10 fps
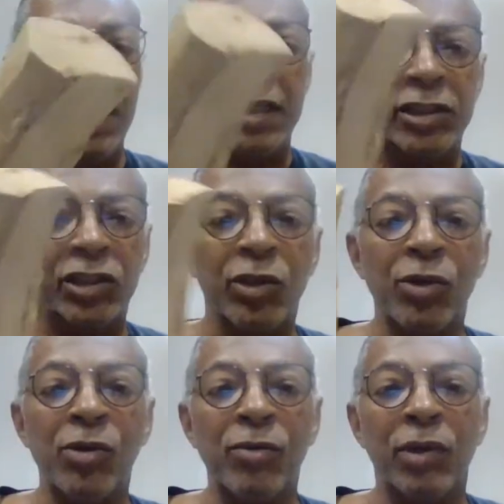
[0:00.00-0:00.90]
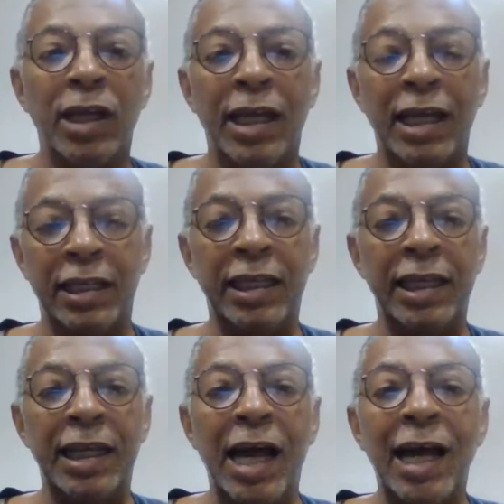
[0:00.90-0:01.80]
So
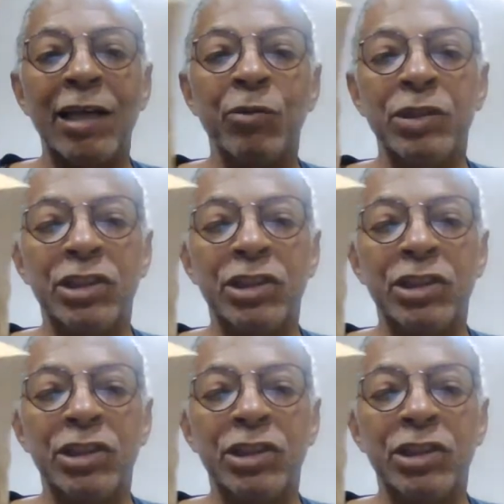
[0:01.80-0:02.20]
again, I was